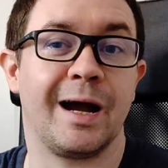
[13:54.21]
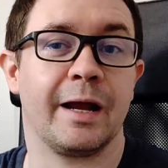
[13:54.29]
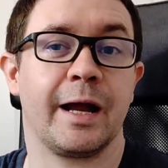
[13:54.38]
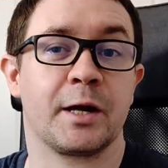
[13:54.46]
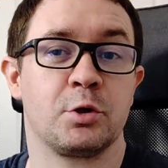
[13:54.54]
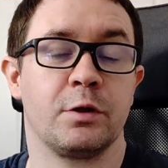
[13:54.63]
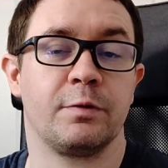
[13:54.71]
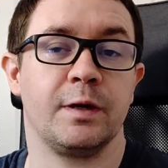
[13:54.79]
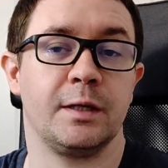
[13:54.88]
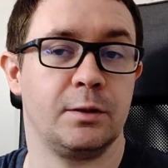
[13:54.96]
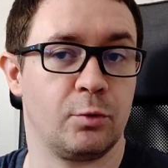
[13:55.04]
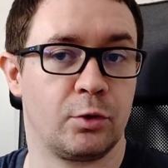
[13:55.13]
i actually
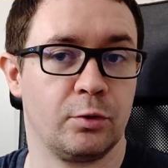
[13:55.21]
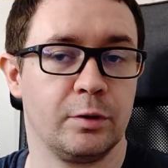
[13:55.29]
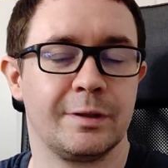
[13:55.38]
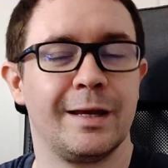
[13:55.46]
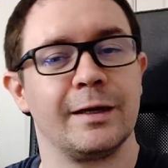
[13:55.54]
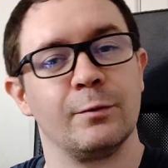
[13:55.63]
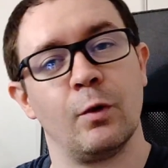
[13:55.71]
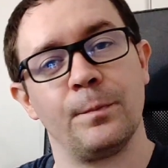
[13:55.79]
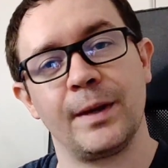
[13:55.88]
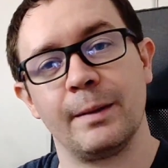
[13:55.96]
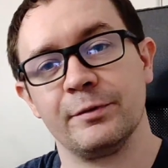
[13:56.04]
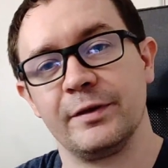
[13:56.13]
think you should now you
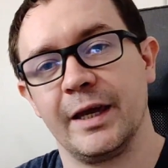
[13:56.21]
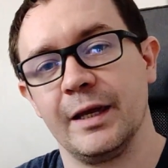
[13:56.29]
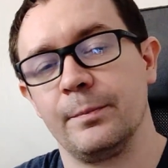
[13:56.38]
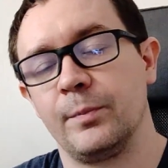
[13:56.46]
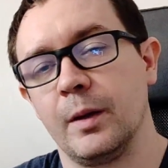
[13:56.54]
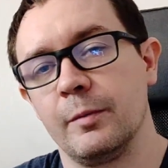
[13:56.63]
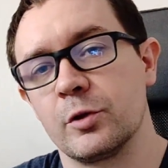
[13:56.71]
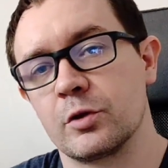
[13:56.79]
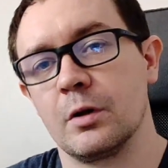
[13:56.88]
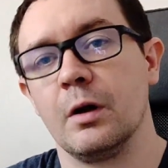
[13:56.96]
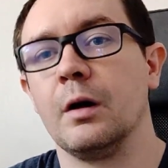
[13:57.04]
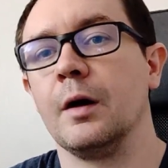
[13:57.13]
won't be able to get it
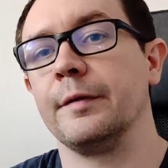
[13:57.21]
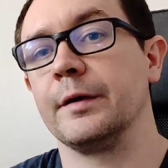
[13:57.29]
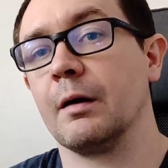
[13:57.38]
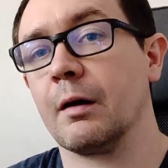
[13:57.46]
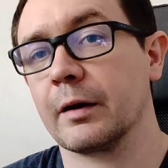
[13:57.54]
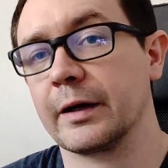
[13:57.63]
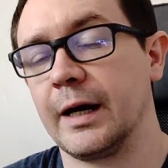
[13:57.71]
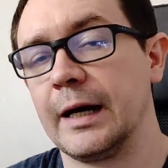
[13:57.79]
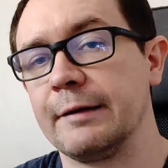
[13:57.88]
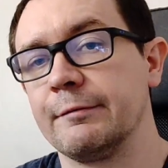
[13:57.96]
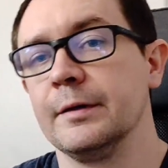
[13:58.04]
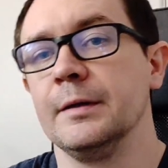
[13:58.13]
published on the
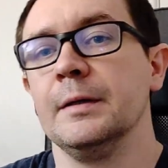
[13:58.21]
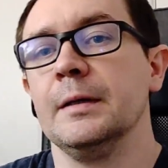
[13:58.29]
arXiv